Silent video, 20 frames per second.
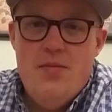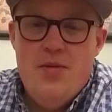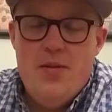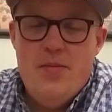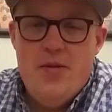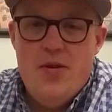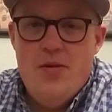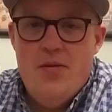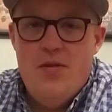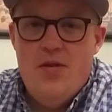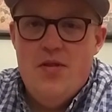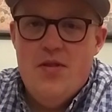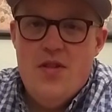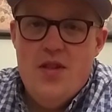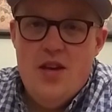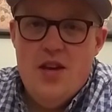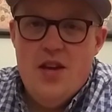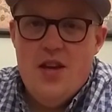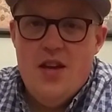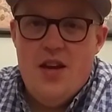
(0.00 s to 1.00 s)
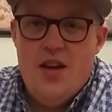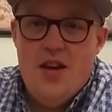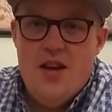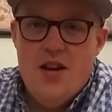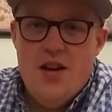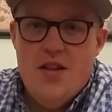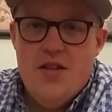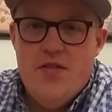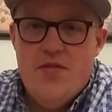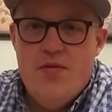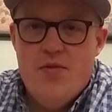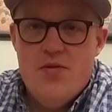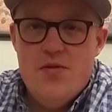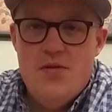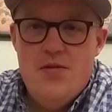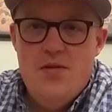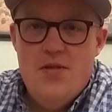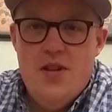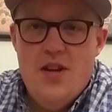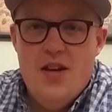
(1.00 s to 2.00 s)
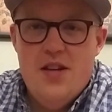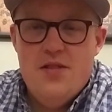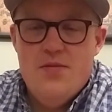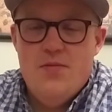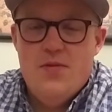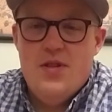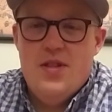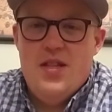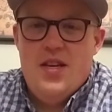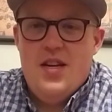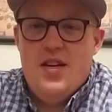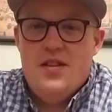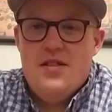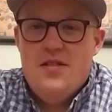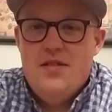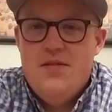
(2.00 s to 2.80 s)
Let me know what you think, and I look forward to doing the next one. Thanks.